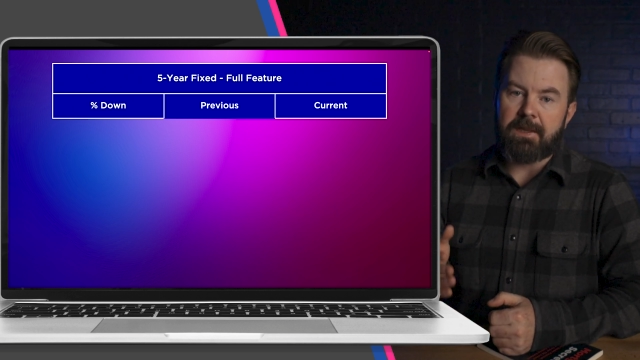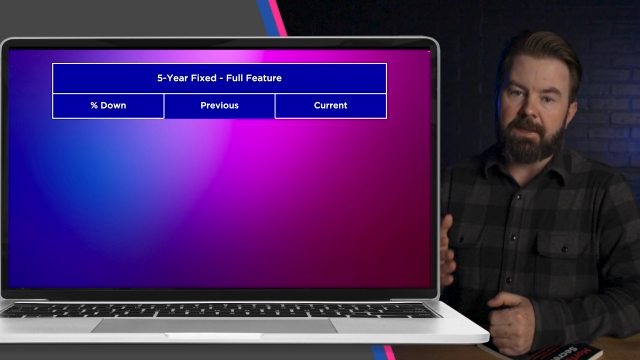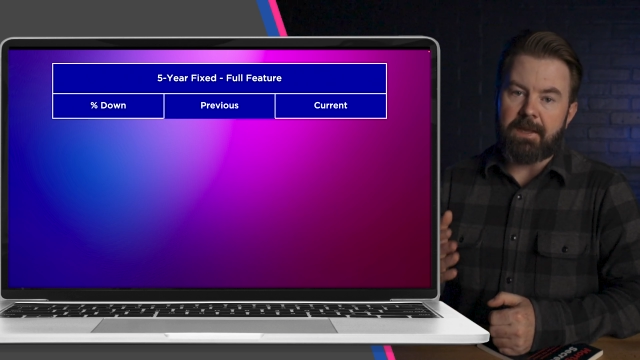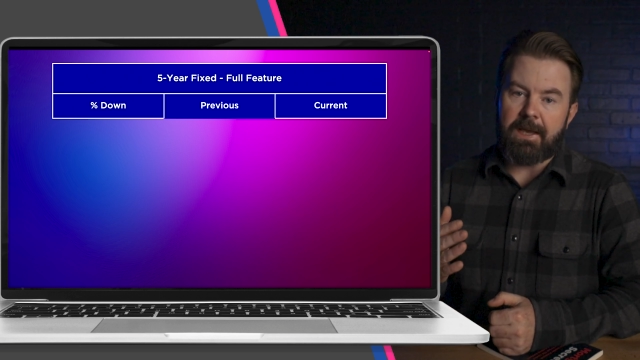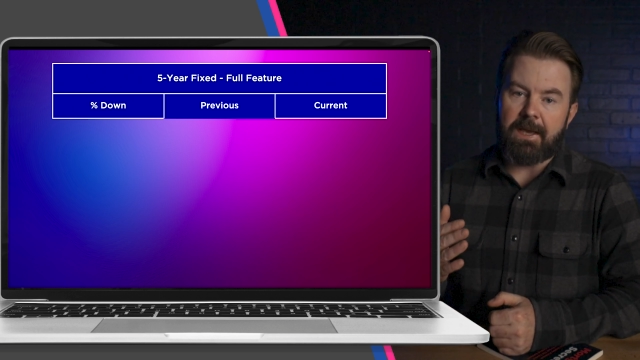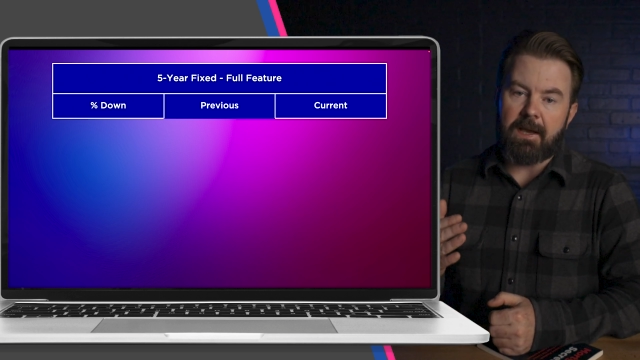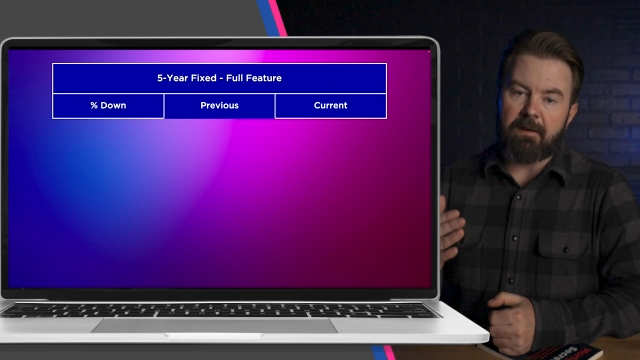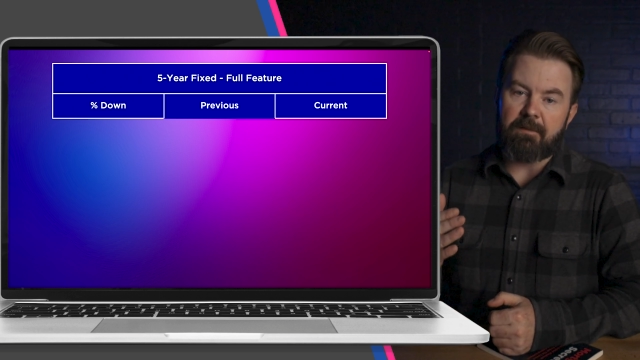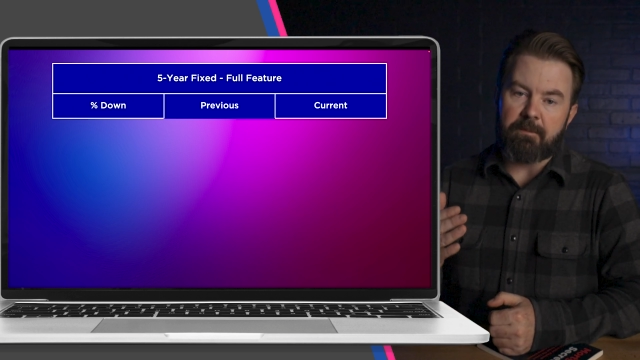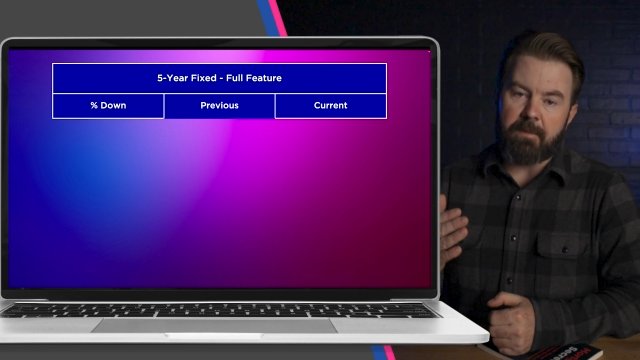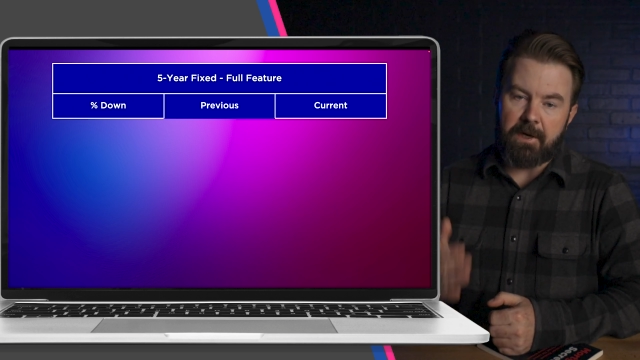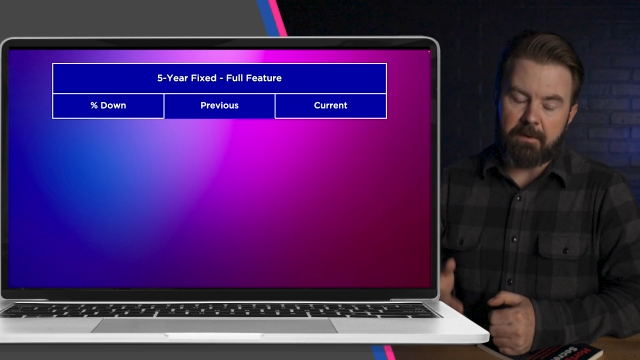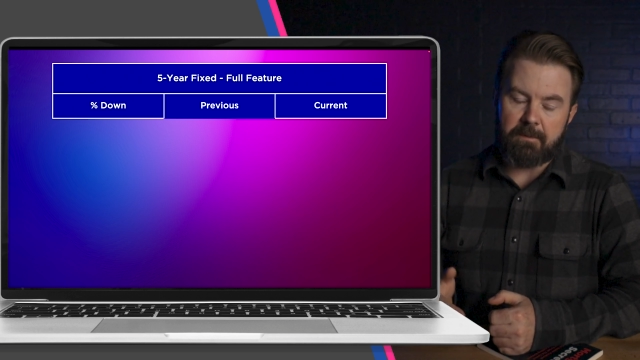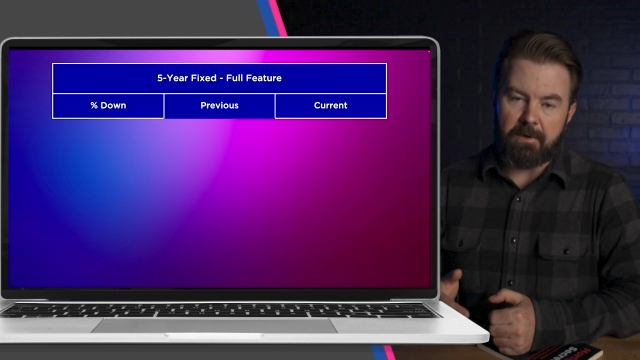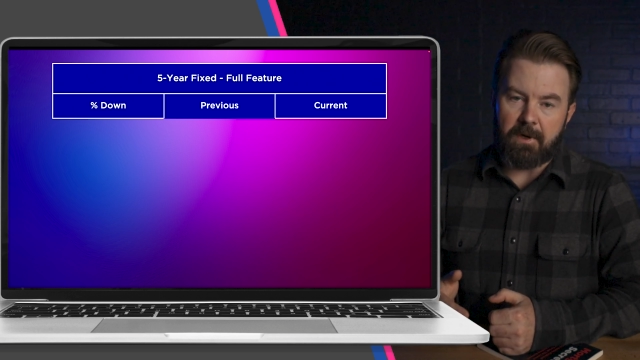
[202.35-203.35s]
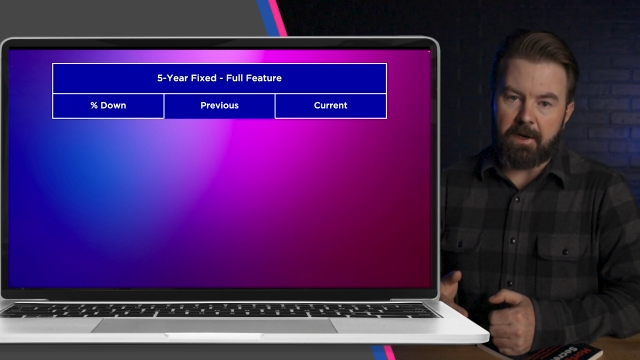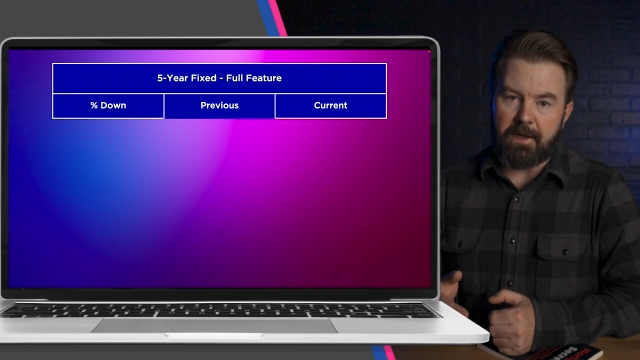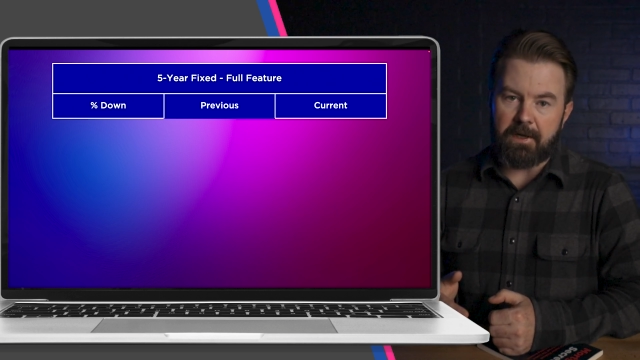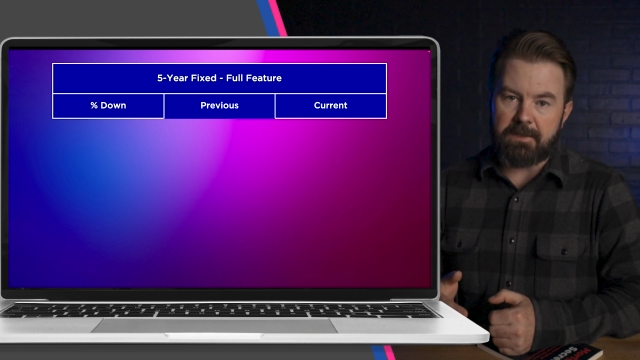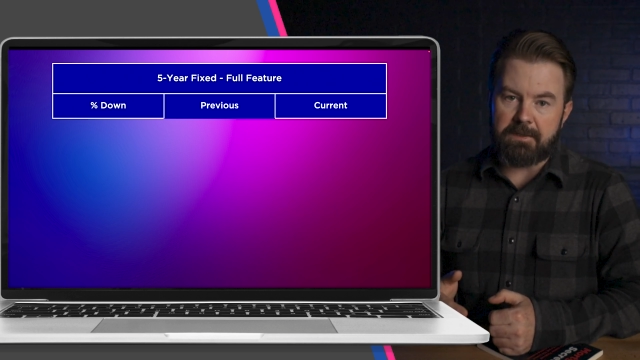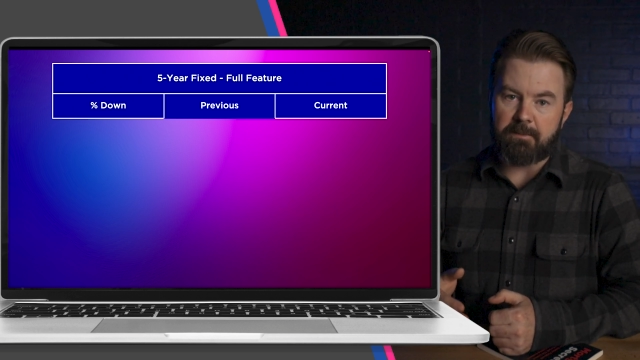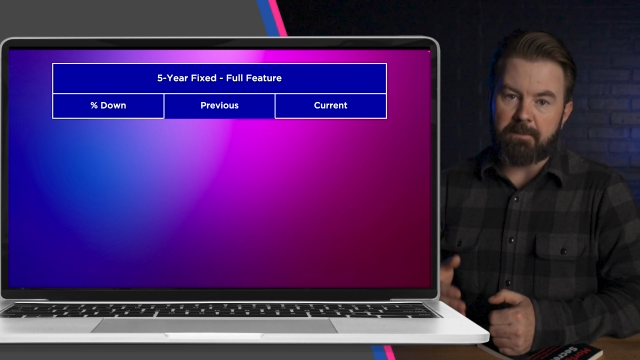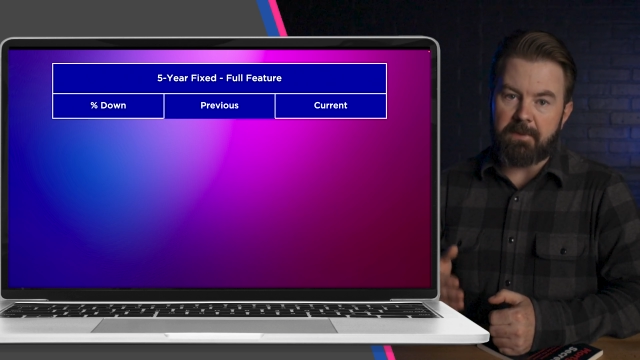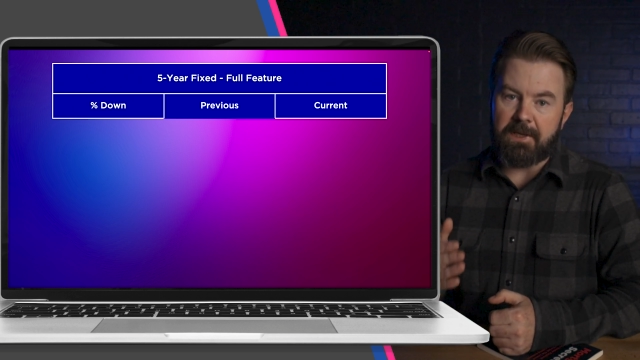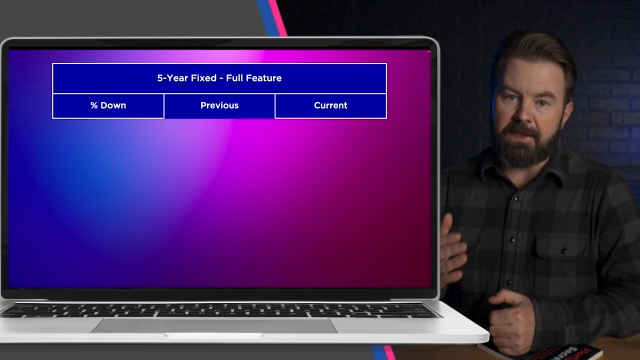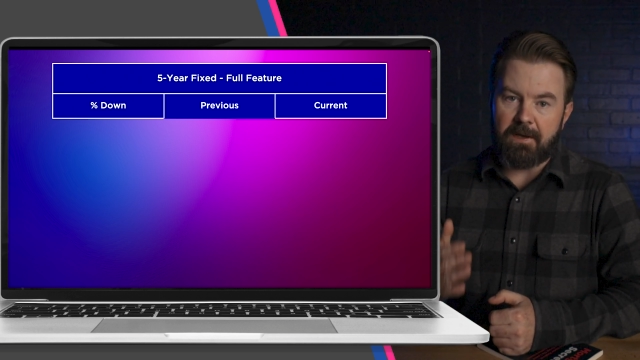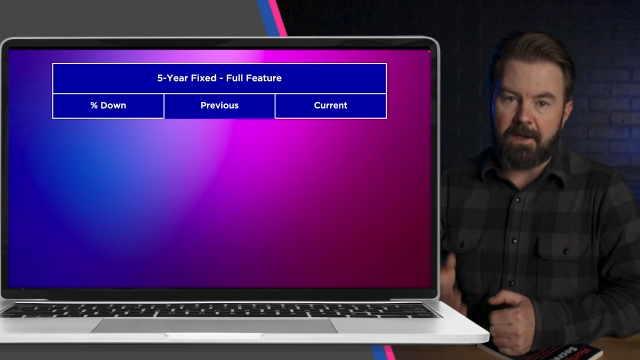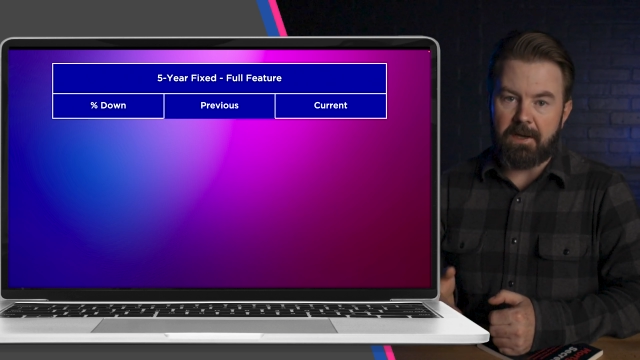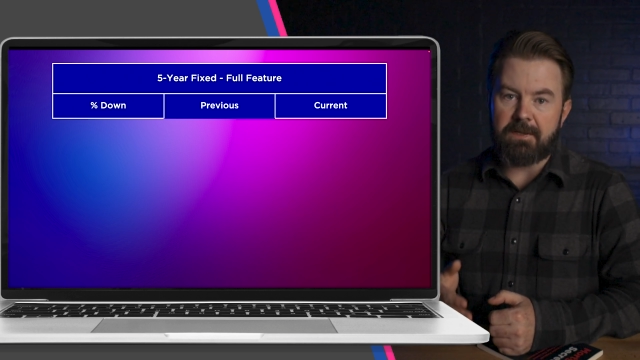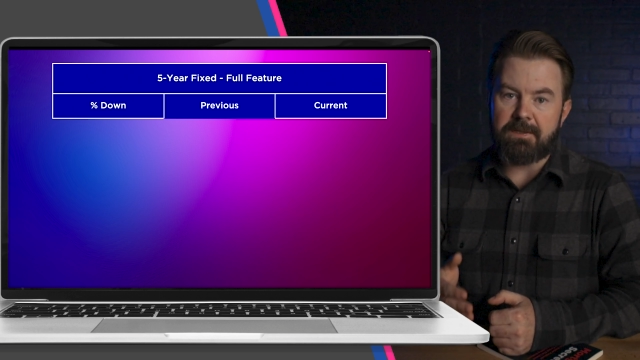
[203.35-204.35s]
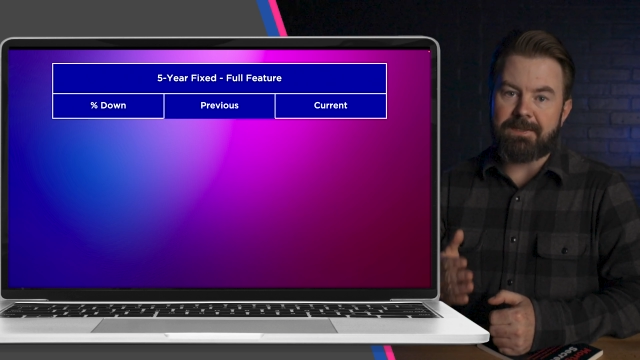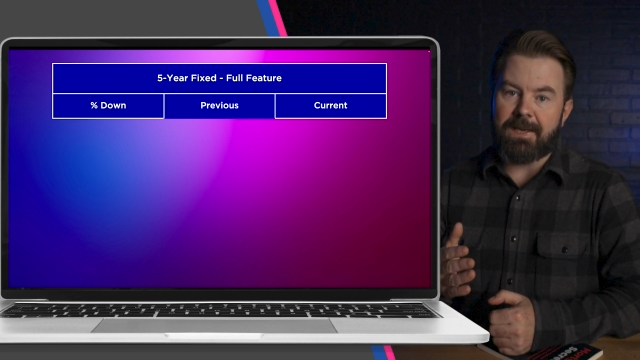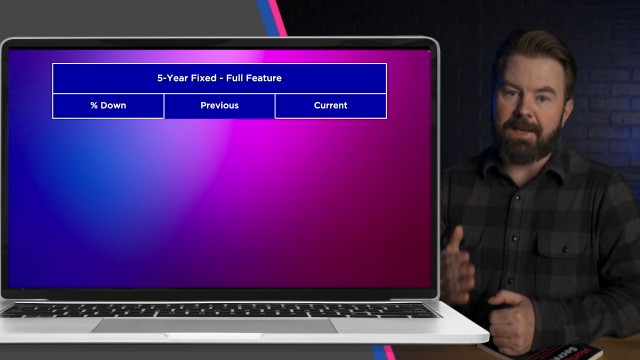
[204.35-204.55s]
They have better products because